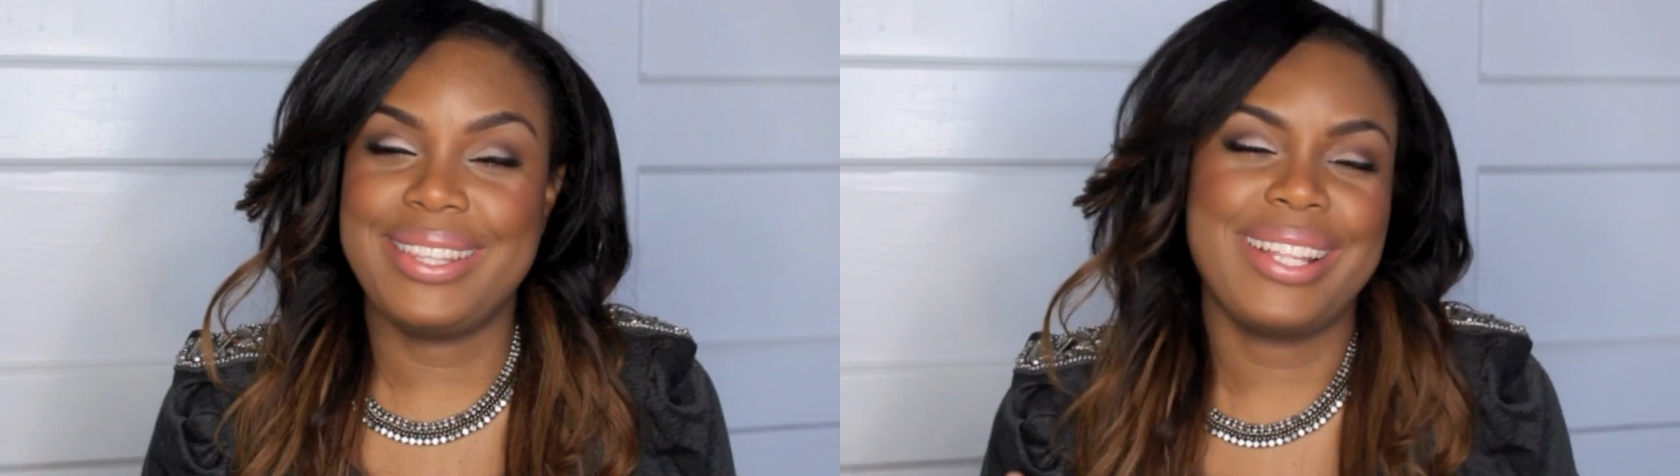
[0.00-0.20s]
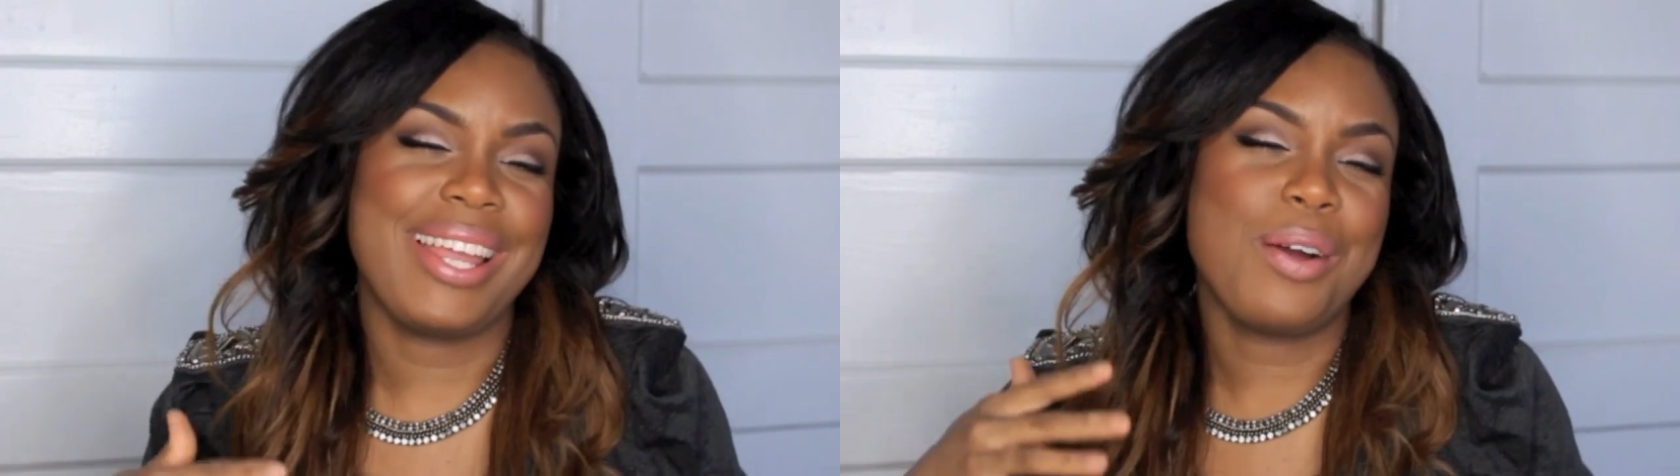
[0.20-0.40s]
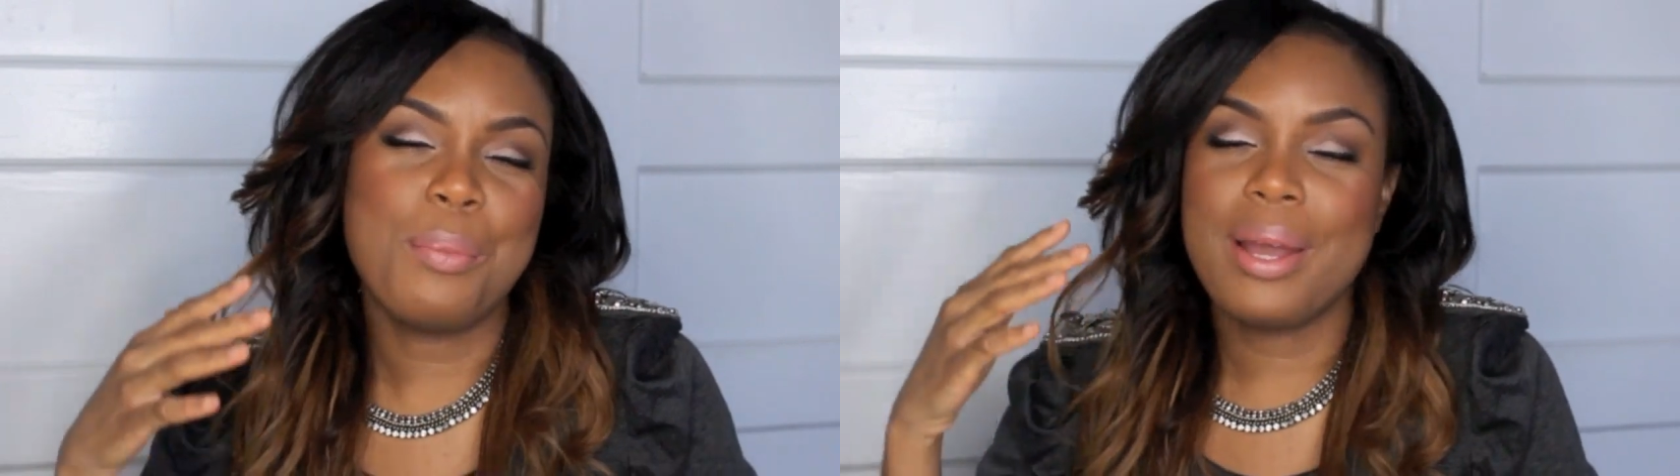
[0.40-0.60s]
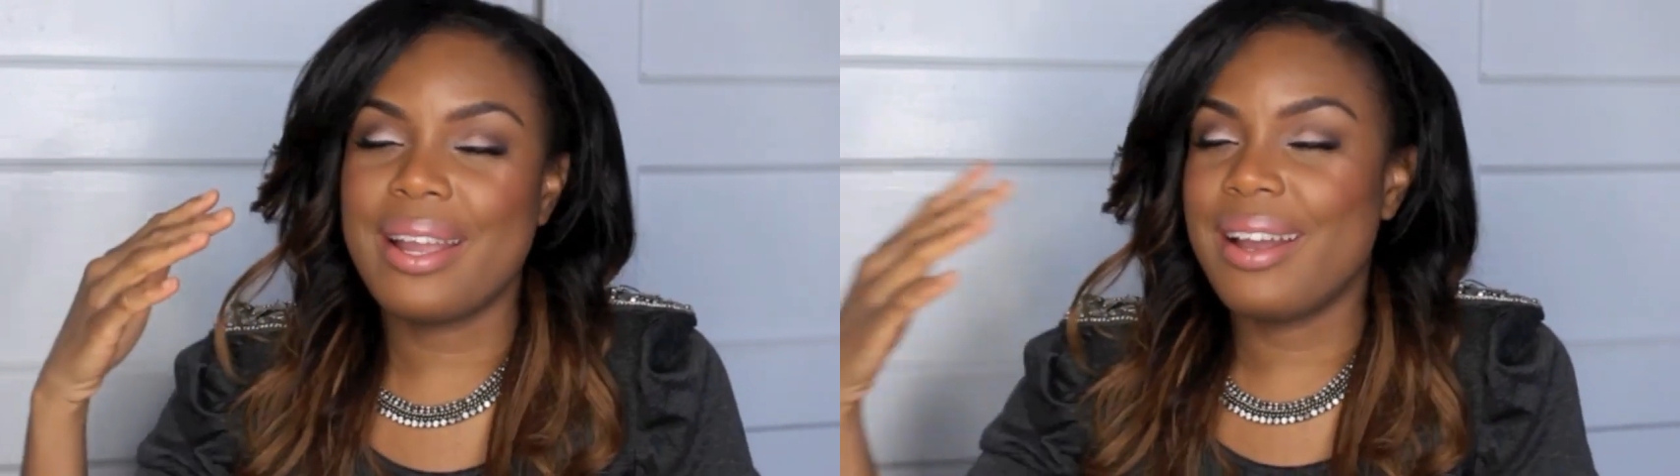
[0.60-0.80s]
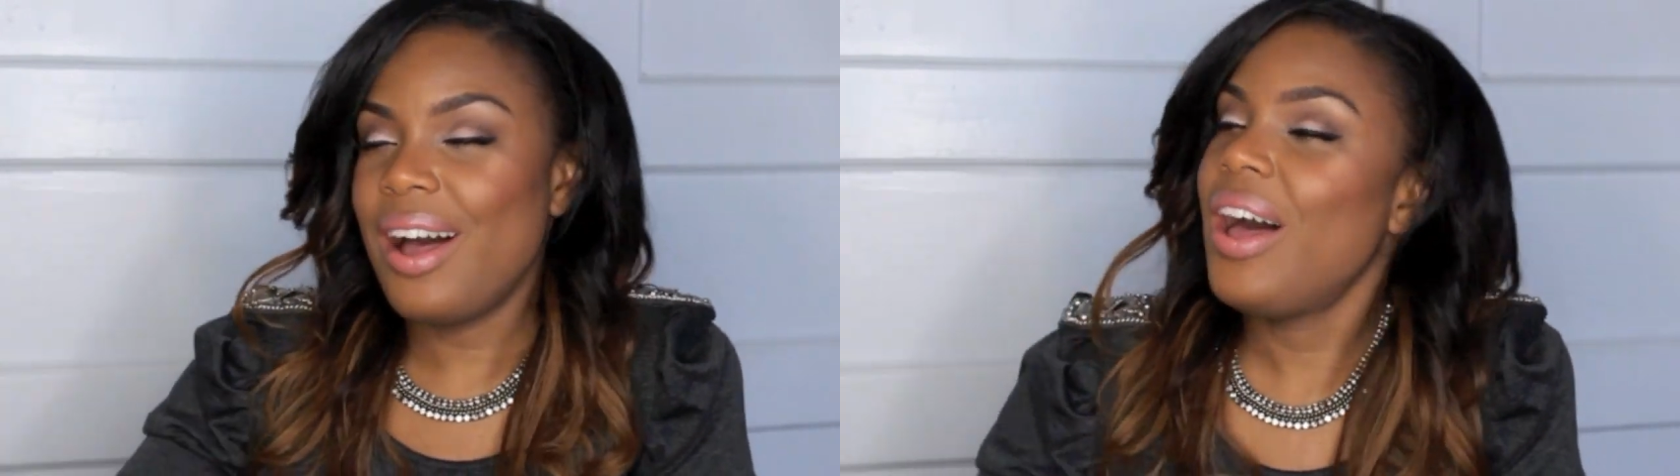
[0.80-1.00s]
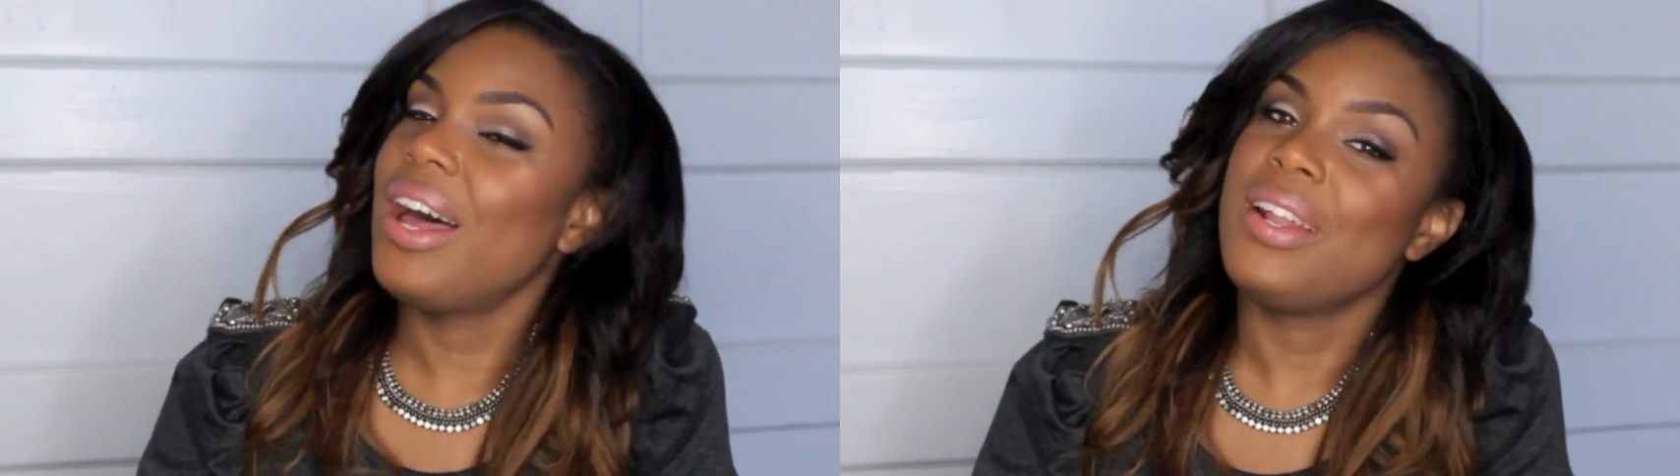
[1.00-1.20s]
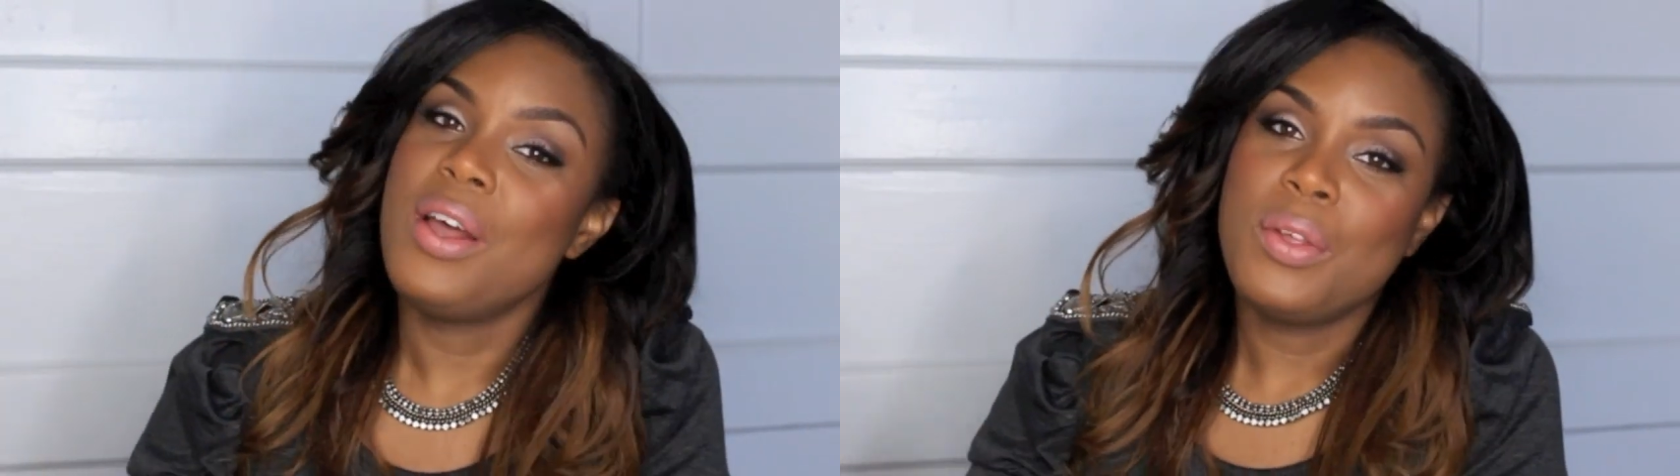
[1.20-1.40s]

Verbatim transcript: They're like, oh my God,